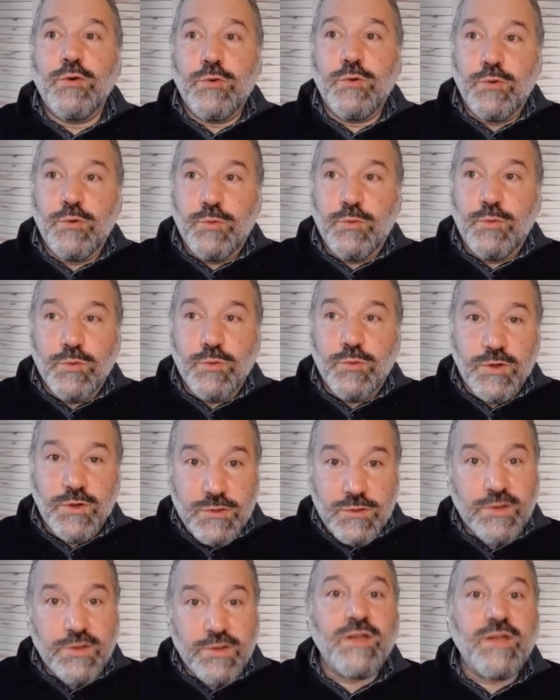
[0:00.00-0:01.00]
who
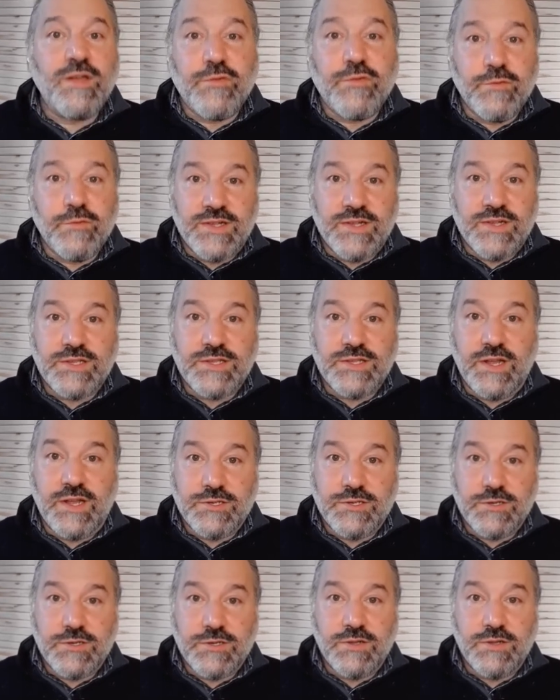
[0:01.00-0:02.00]
were looking for
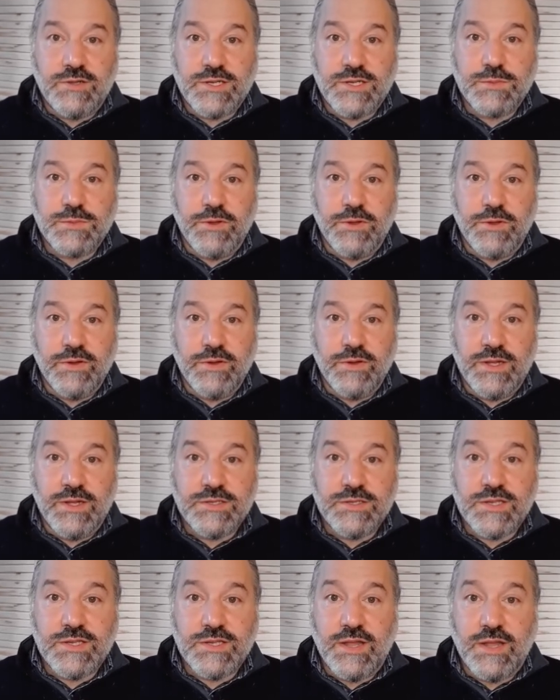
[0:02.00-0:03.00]
residential
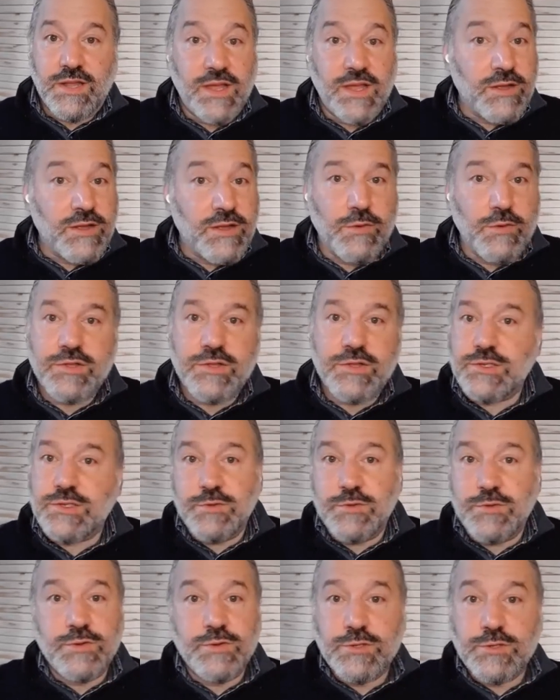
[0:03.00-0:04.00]
experience, and then there were the
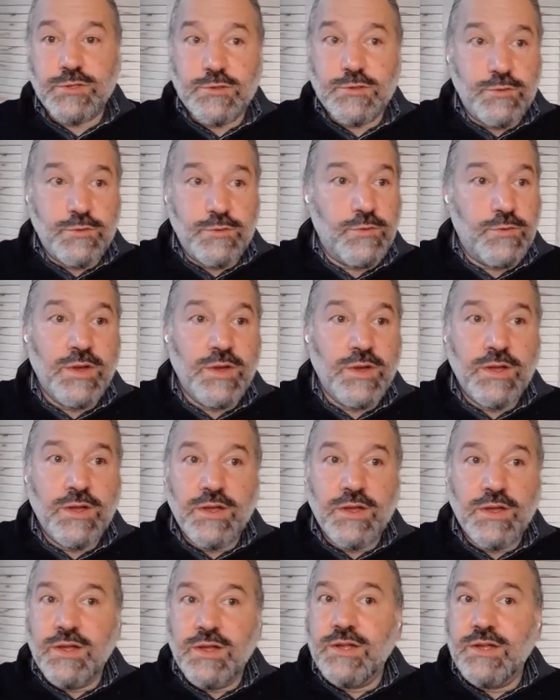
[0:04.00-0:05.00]
students who
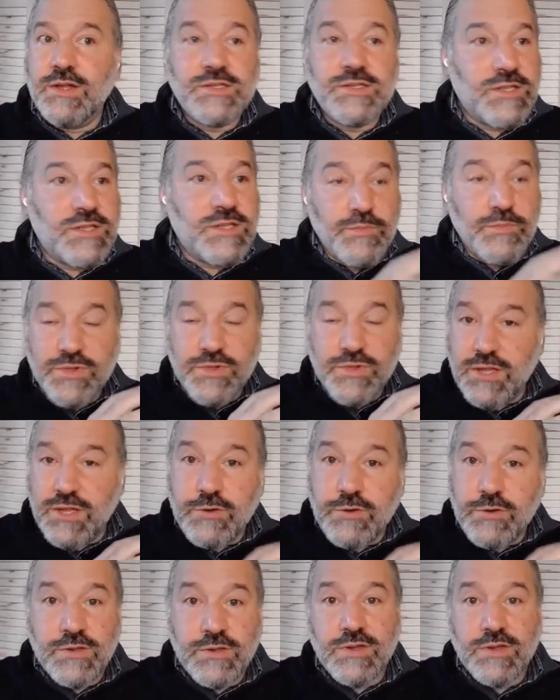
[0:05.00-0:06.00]

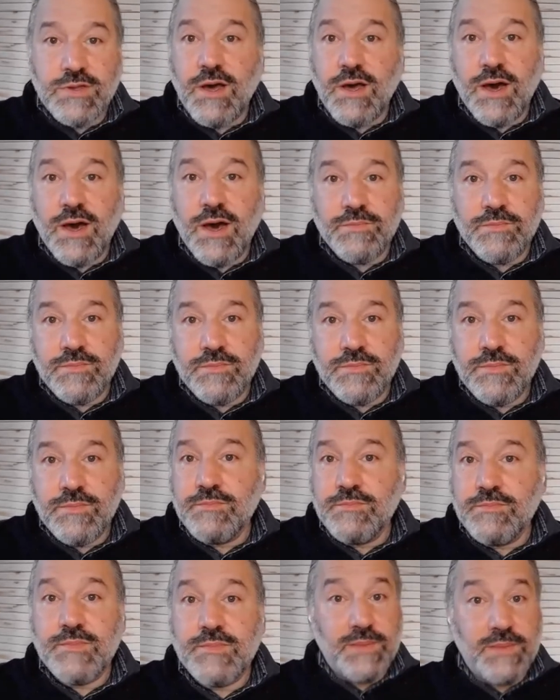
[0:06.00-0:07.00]
simply couldn't come,
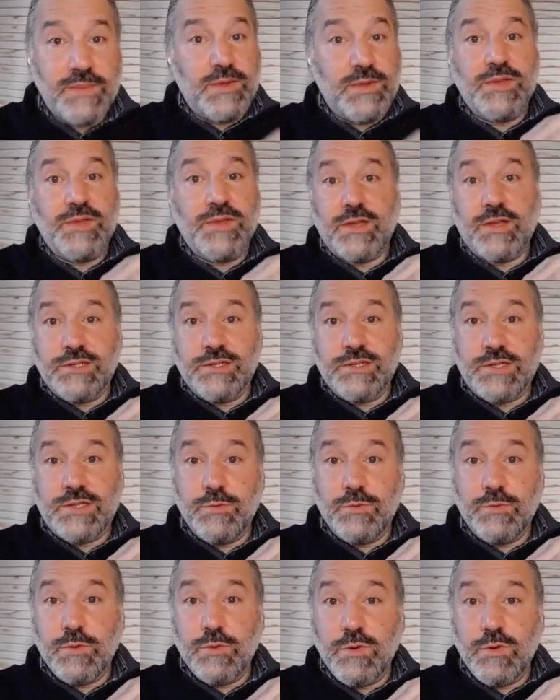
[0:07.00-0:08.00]
maybe because
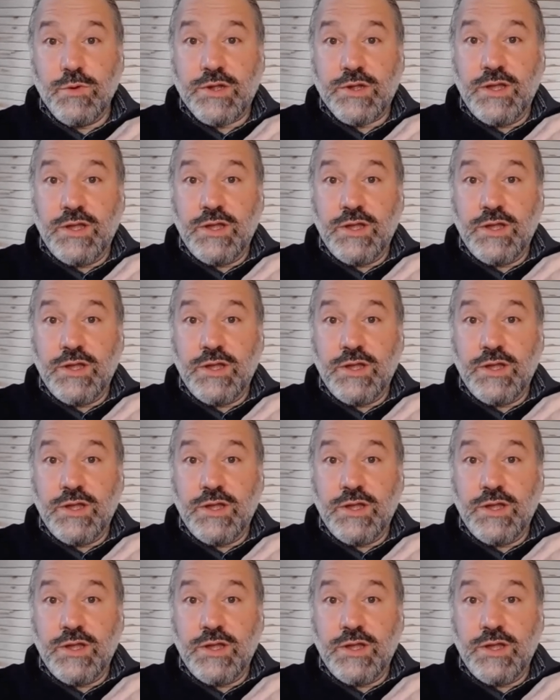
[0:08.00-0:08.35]
they were on